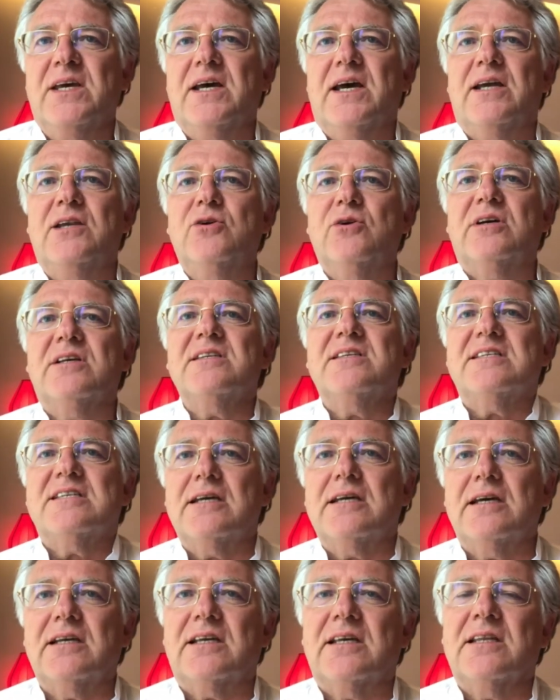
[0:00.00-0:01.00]
And you can
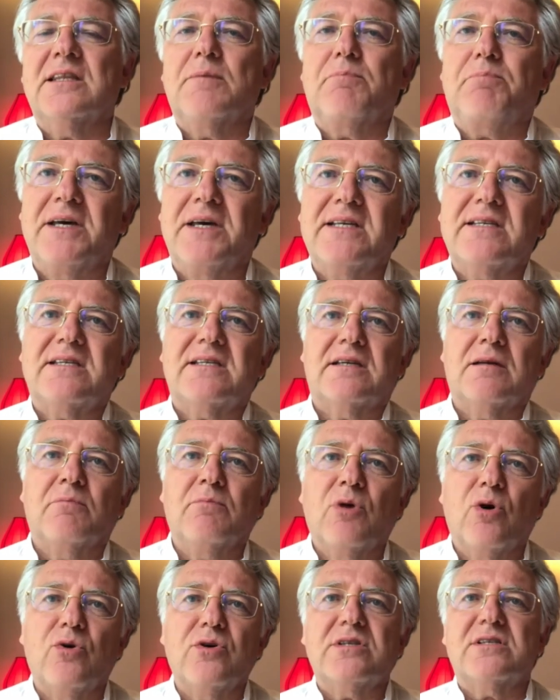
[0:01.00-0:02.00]
see it in the
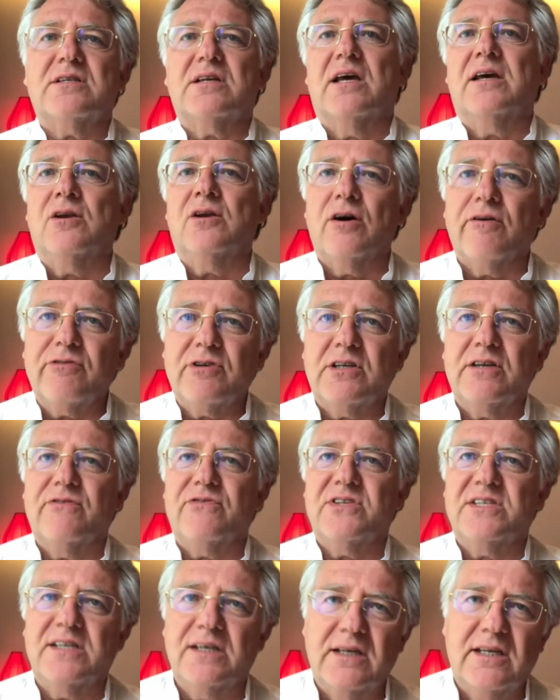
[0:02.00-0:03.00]
most
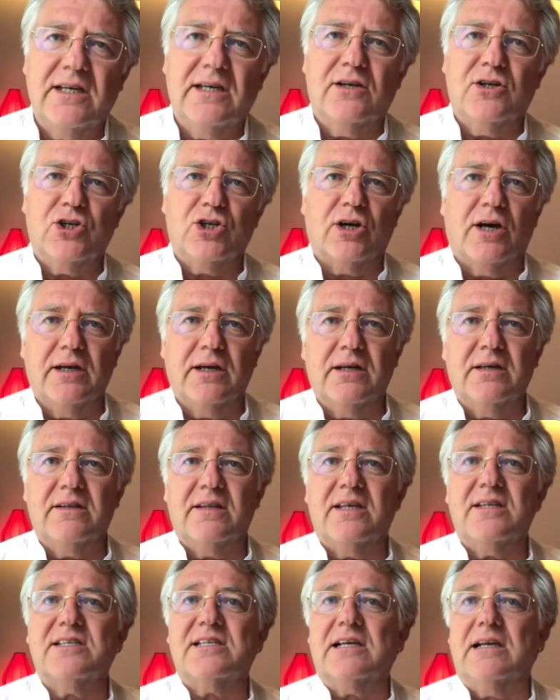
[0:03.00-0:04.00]
innovative city in China,
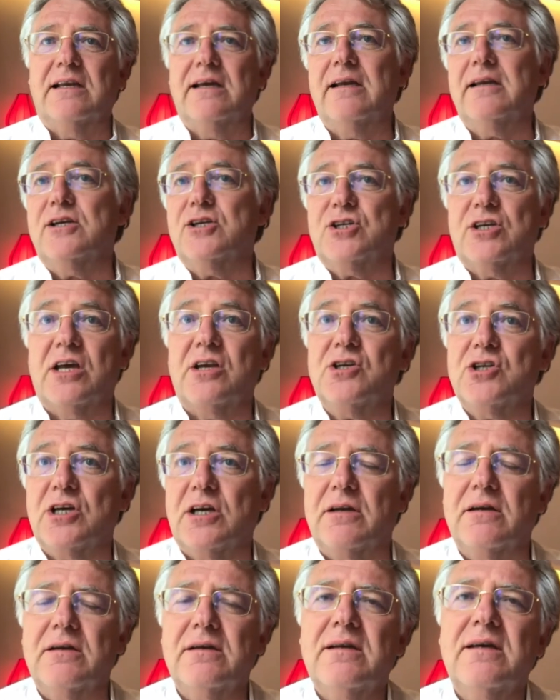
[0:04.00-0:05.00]
that's clearly
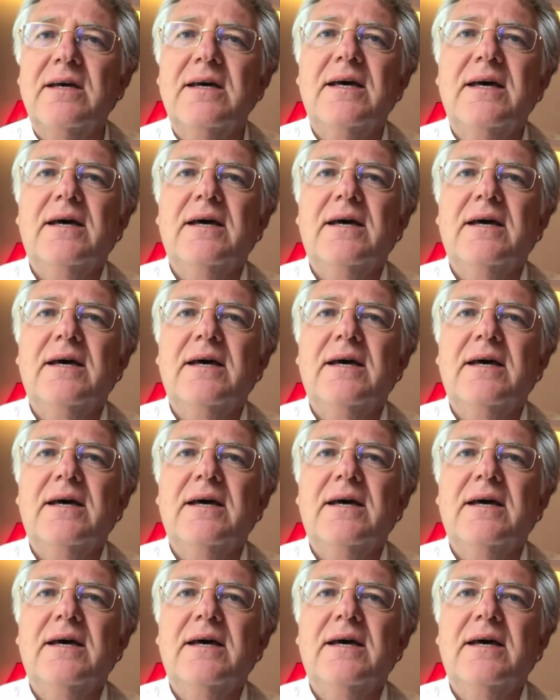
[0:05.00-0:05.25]
Shenzhen.